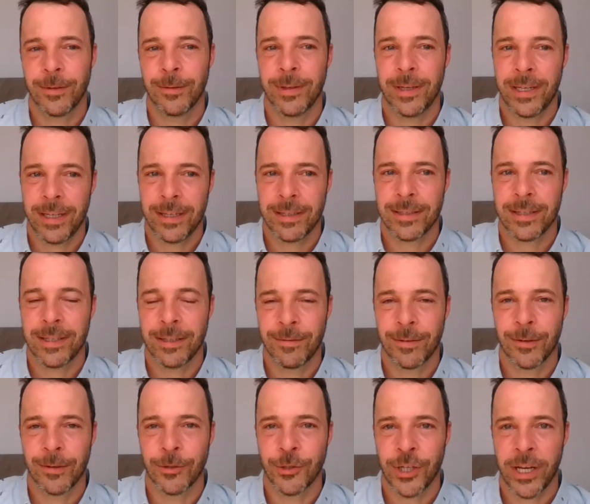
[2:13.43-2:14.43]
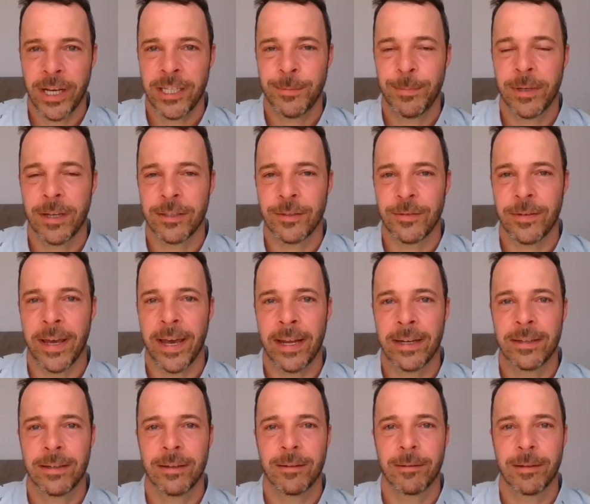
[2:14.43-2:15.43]
it is a difficult change because you
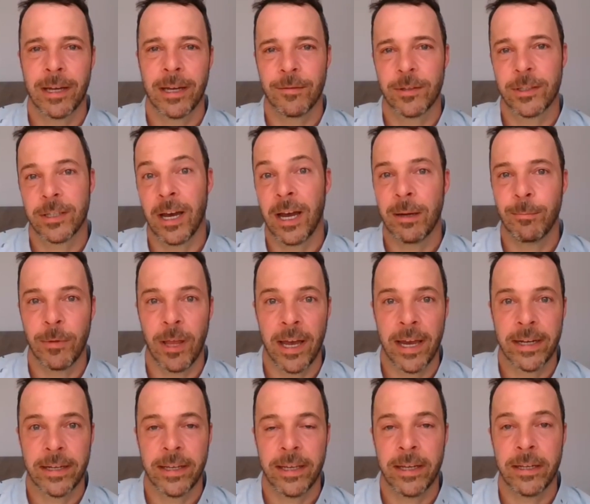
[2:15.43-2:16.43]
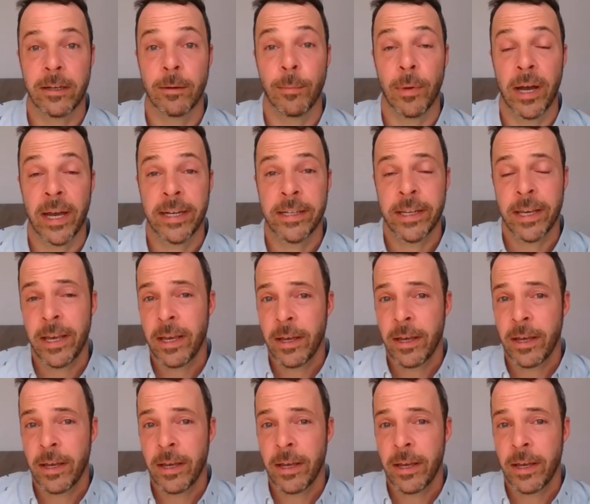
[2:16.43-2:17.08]
had kind of a timeline in your mind.